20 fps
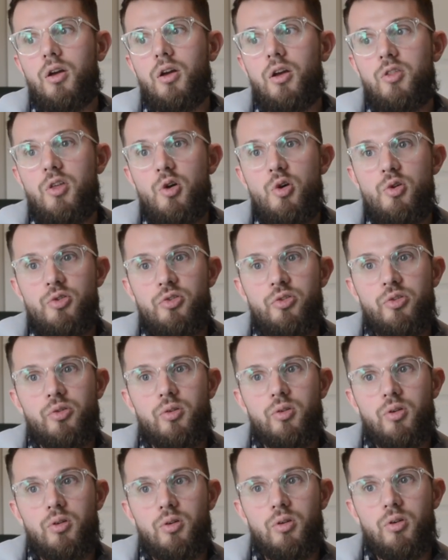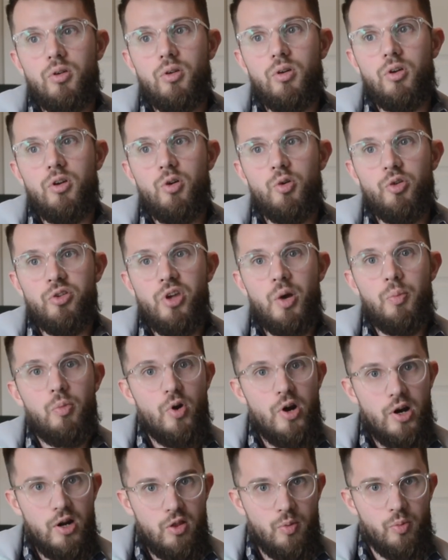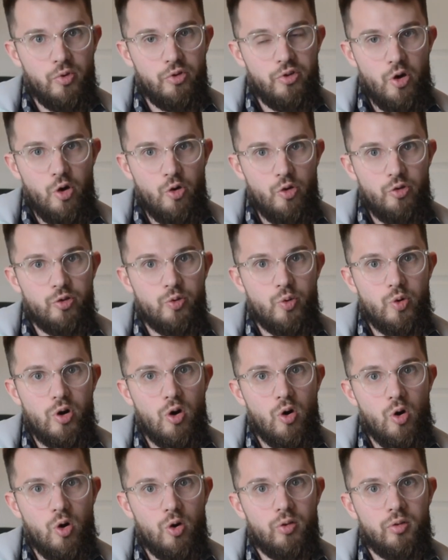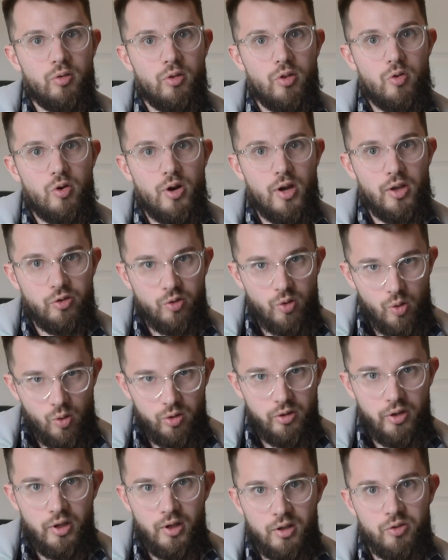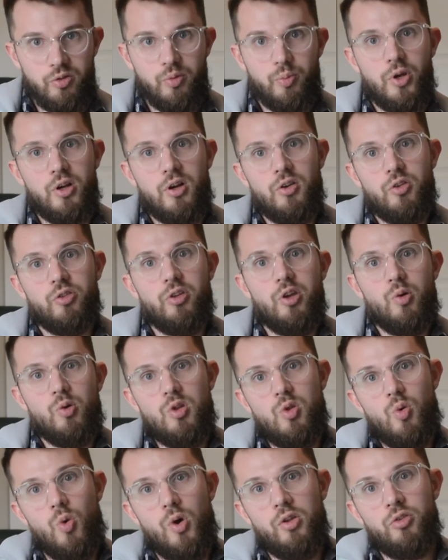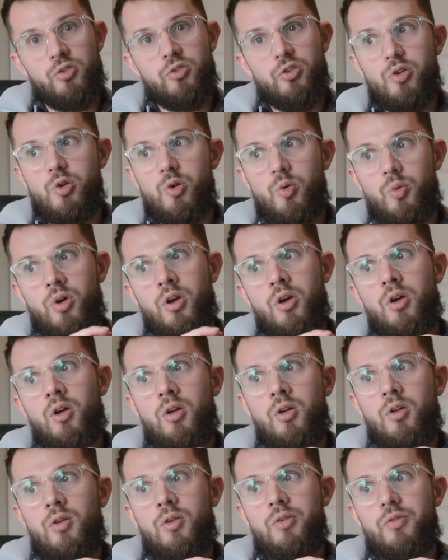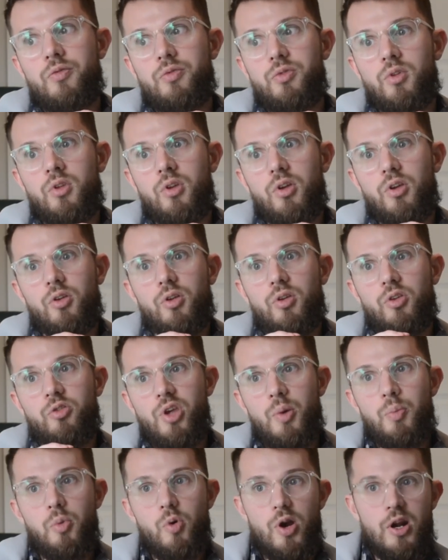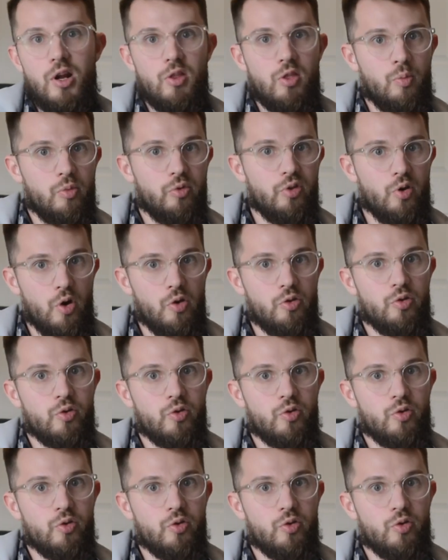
Those who separated themselves were called the Raskolniks because they were the ones who separated themselves